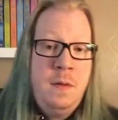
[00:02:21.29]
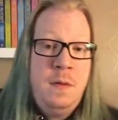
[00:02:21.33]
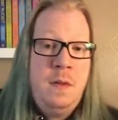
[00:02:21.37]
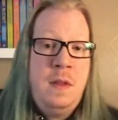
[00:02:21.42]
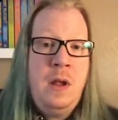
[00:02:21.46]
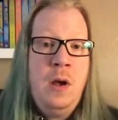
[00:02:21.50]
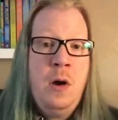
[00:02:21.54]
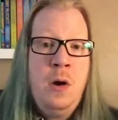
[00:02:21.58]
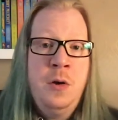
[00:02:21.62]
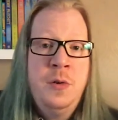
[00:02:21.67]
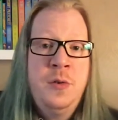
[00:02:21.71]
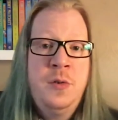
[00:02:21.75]

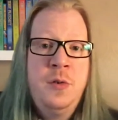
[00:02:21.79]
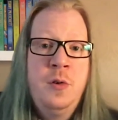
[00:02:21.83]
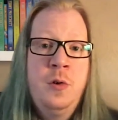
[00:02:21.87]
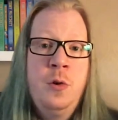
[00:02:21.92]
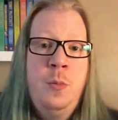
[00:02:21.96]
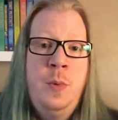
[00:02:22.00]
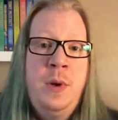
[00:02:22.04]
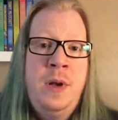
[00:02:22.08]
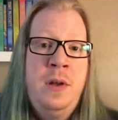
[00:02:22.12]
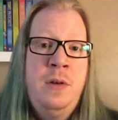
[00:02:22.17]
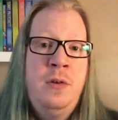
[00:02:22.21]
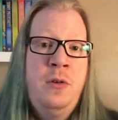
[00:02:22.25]
The
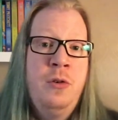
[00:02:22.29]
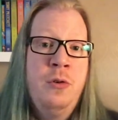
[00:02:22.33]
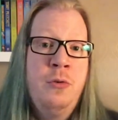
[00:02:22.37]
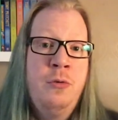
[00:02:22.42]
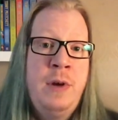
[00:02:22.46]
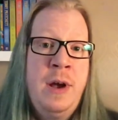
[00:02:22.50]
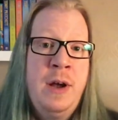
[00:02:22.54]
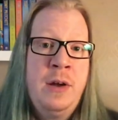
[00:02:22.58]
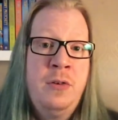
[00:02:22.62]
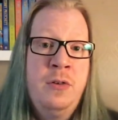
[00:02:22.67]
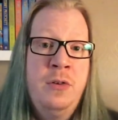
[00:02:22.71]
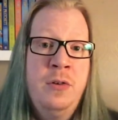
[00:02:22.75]
Oscar-winning
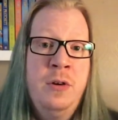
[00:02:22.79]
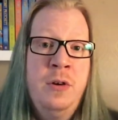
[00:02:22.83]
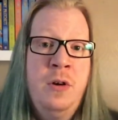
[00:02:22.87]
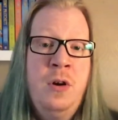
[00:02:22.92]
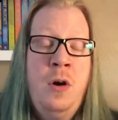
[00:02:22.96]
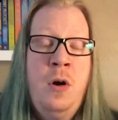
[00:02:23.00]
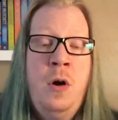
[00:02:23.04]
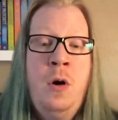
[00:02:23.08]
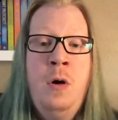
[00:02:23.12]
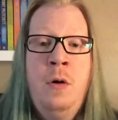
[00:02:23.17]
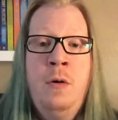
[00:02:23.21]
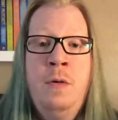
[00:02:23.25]
director
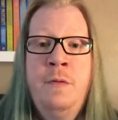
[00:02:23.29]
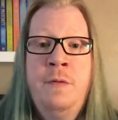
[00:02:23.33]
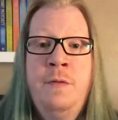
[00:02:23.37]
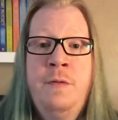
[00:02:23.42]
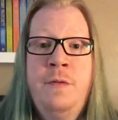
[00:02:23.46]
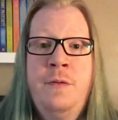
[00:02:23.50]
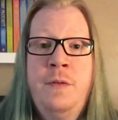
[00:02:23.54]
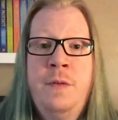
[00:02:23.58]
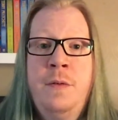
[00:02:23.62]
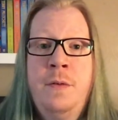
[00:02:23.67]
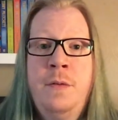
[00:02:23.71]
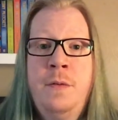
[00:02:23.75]
of
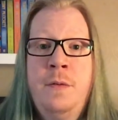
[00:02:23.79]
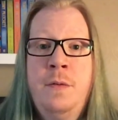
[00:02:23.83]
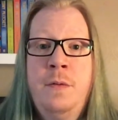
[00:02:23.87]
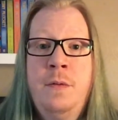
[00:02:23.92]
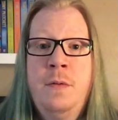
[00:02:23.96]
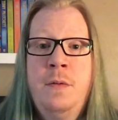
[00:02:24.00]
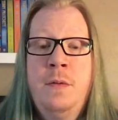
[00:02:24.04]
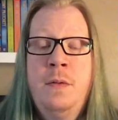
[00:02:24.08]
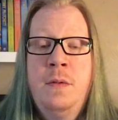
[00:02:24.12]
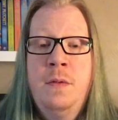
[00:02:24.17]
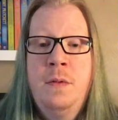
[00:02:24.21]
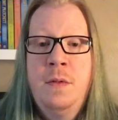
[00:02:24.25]

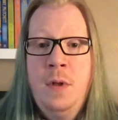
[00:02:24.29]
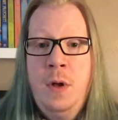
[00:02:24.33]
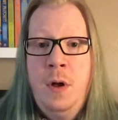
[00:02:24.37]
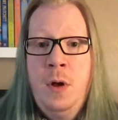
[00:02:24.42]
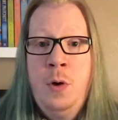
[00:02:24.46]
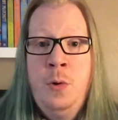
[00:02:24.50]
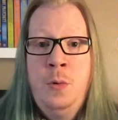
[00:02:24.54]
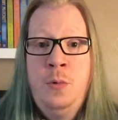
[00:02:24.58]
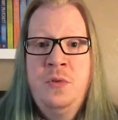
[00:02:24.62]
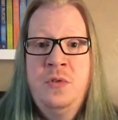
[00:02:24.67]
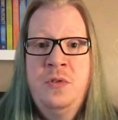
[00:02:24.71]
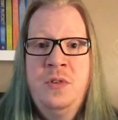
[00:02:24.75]
The
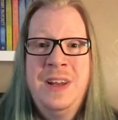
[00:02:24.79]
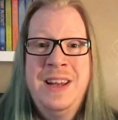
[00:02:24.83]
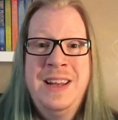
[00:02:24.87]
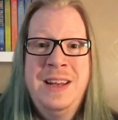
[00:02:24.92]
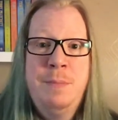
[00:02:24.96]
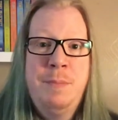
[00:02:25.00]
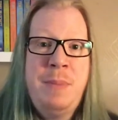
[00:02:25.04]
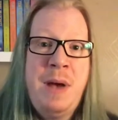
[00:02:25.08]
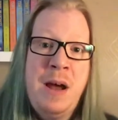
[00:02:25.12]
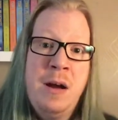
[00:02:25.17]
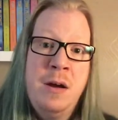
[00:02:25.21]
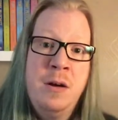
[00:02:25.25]
Host
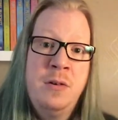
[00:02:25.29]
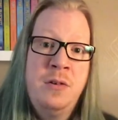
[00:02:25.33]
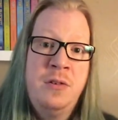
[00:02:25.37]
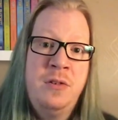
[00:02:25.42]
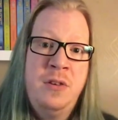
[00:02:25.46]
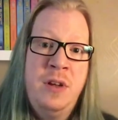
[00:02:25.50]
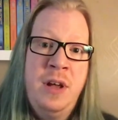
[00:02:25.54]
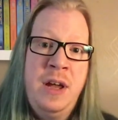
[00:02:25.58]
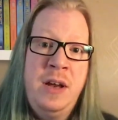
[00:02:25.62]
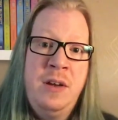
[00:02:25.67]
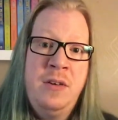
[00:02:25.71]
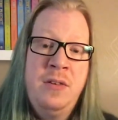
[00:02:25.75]
and
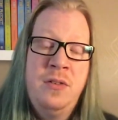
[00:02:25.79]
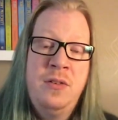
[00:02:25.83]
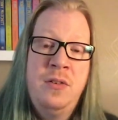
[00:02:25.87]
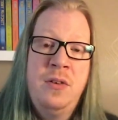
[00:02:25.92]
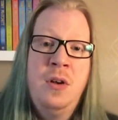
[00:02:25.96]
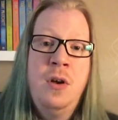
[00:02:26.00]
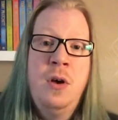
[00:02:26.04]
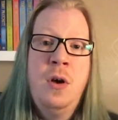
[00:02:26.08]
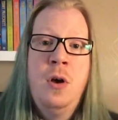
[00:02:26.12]
Parasite,